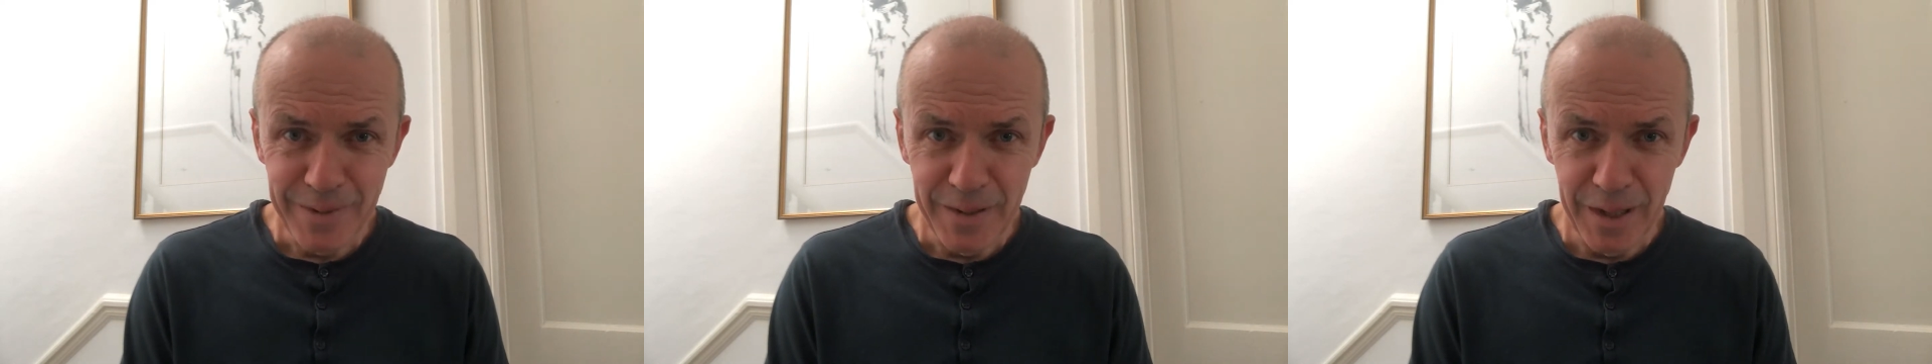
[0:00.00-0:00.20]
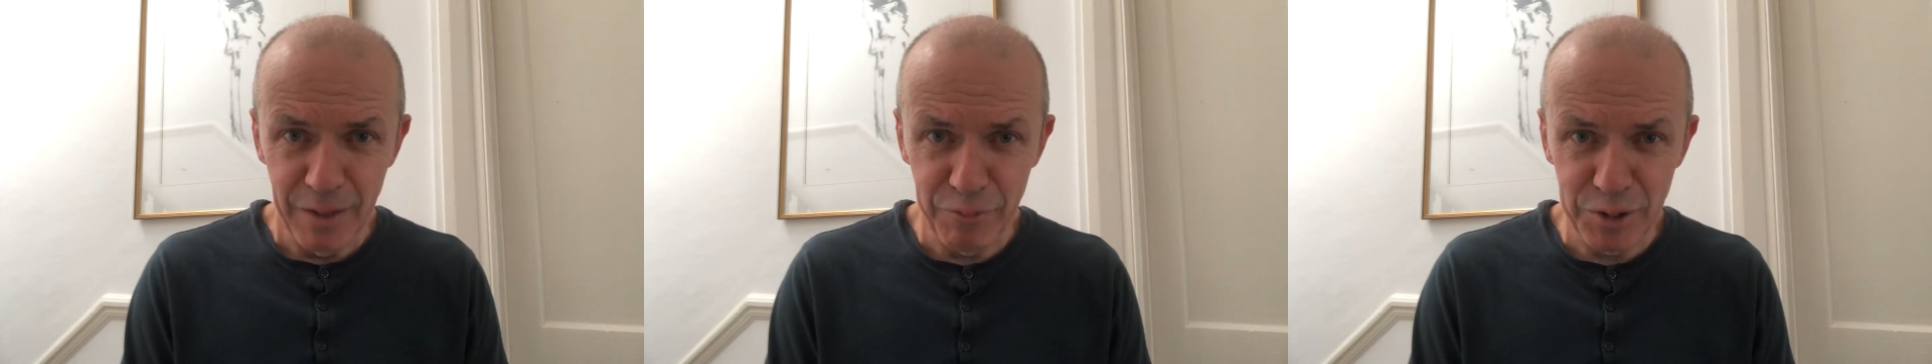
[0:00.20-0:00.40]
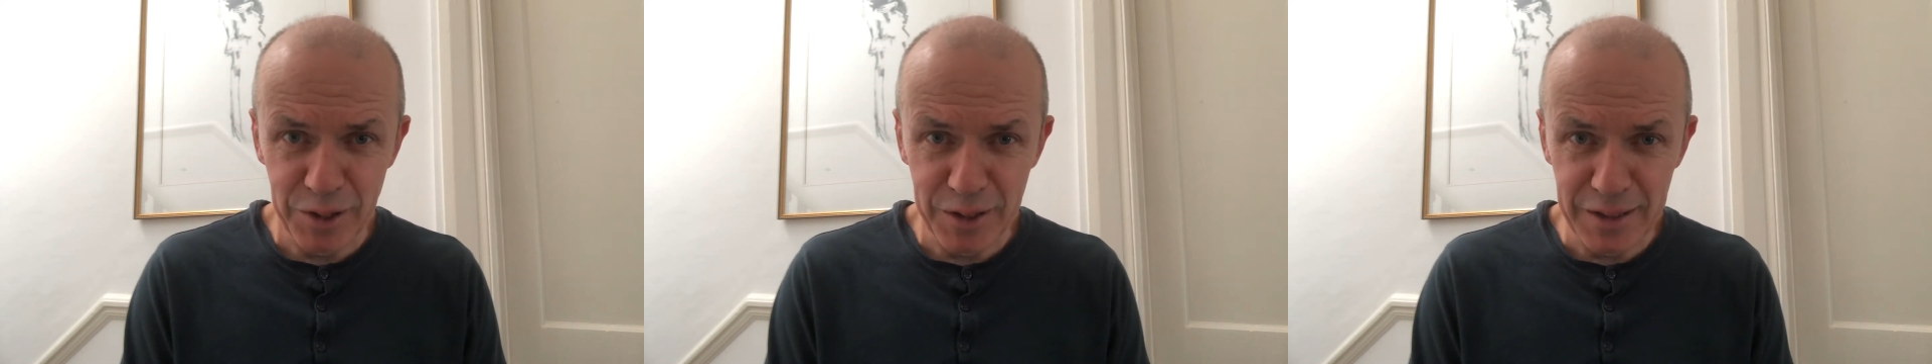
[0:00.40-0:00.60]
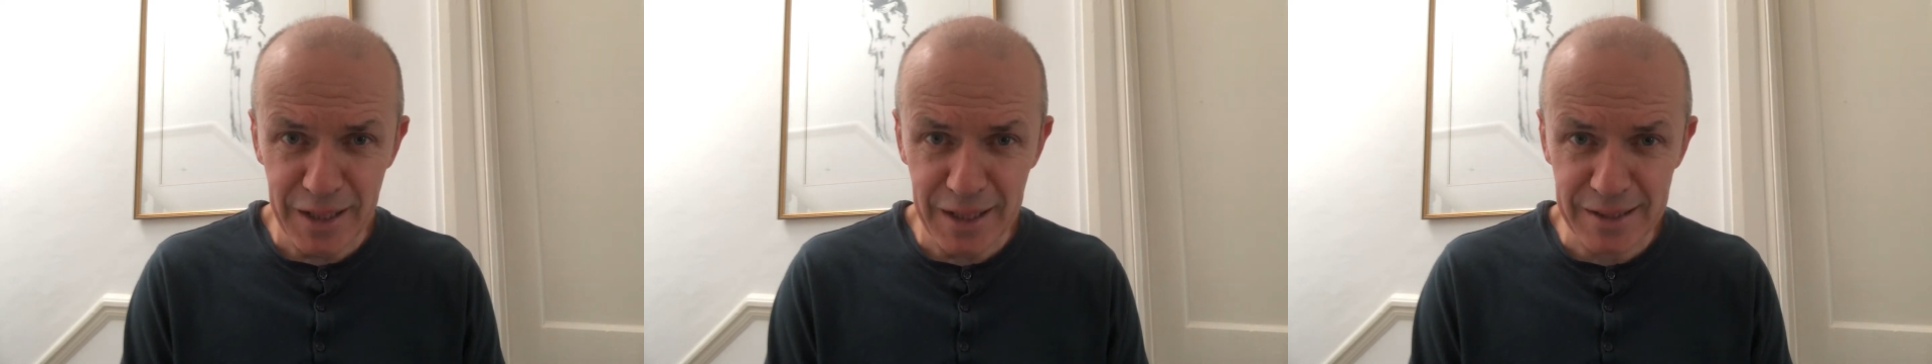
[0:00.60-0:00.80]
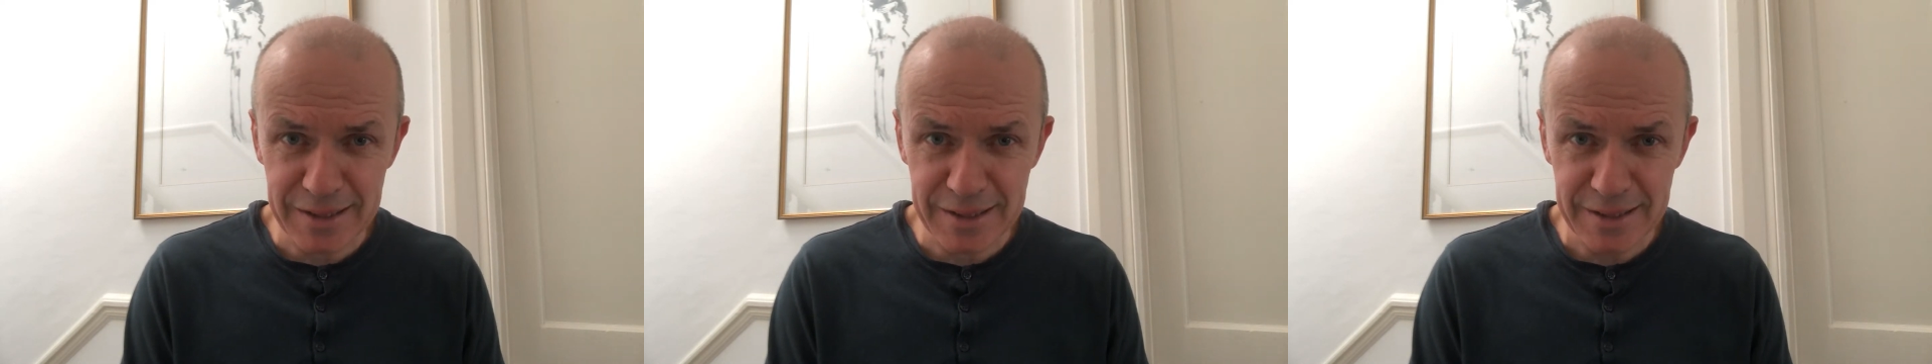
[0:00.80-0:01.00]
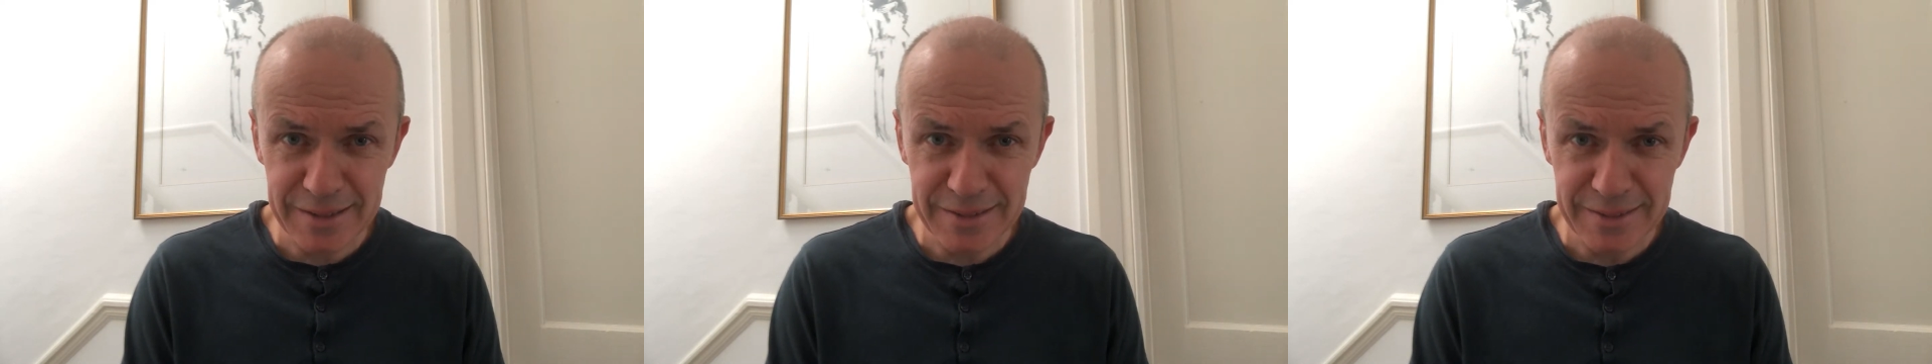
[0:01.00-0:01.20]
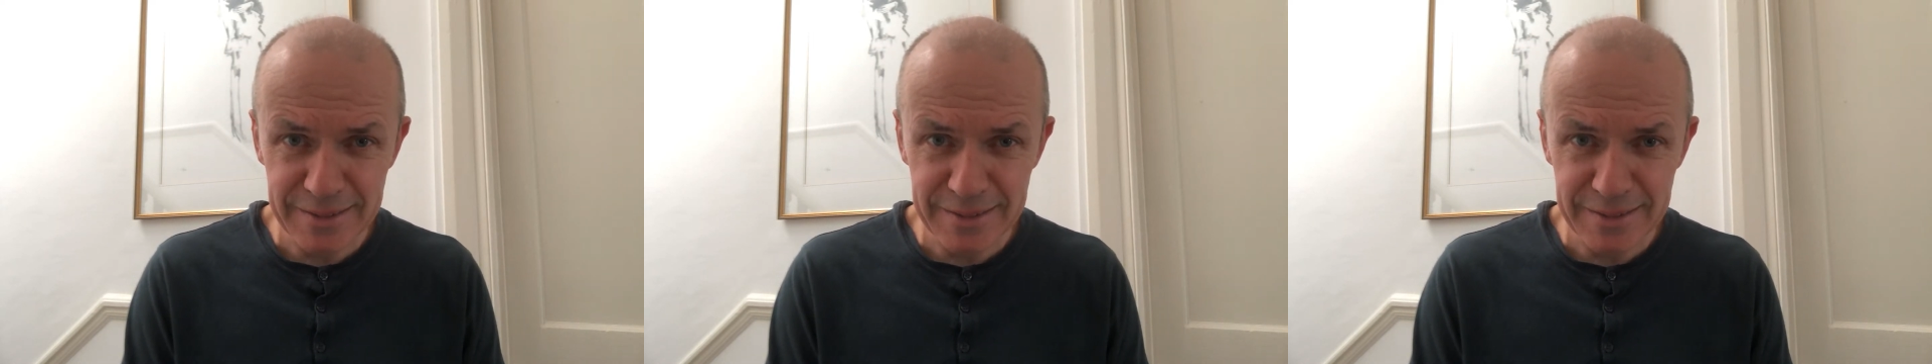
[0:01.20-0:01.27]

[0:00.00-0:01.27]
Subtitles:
Have we done that?